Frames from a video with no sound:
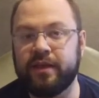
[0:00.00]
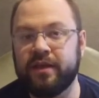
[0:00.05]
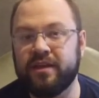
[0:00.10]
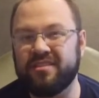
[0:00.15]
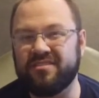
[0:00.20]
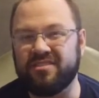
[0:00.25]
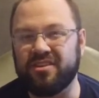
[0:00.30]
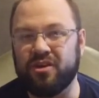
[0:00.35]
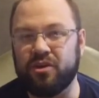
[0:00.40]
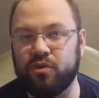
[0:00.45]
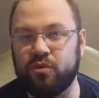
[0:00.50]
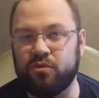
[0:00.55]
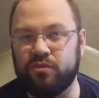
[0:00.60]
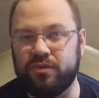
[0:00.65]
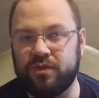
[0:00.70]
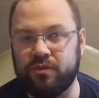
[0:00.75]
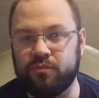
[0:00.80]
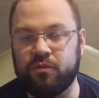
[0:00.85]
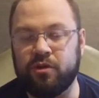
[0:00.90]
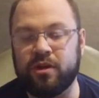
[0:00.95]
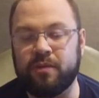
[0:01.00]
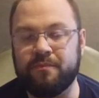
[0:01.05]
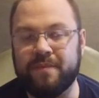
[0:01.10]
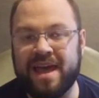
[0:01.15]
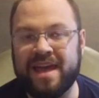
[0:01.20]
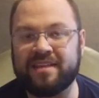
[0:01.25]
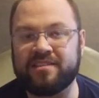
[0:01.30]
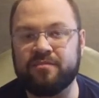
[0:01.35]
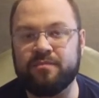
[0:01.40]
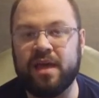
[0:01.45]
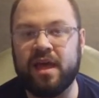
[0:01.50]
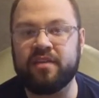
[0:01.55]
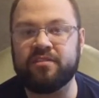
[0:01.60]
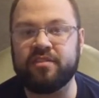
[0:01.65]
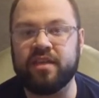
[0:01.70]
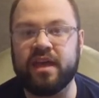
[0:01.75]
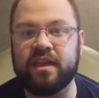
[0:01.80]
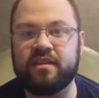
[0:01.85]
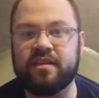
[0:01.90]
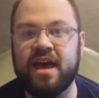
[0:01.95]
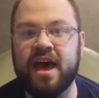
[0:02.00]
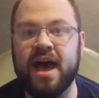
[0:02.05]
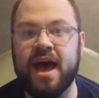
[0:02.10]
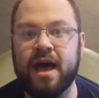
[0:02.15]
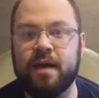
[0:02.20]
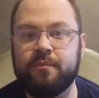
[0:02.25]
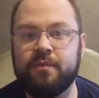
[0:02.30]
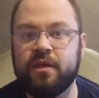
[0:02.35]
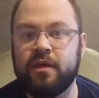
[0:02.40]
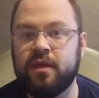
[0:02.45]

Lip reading: So you want to maximize that time.